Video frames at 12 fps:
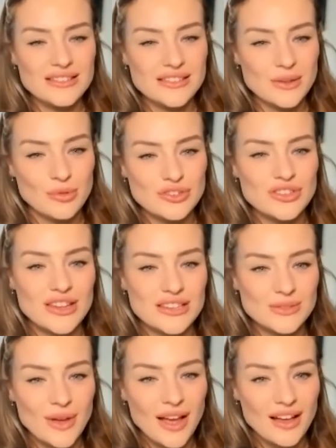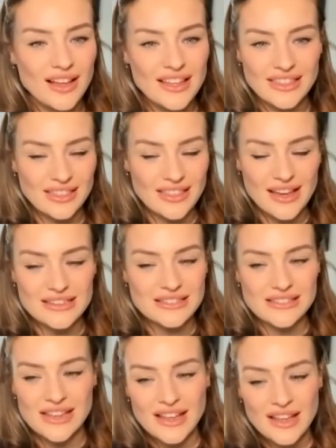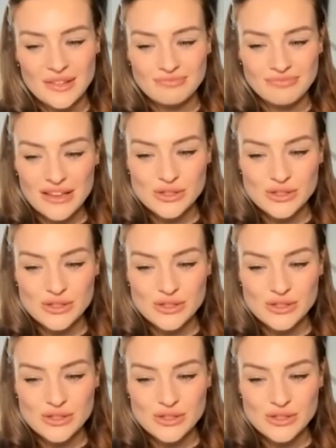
Schlumberger as well. I think that's so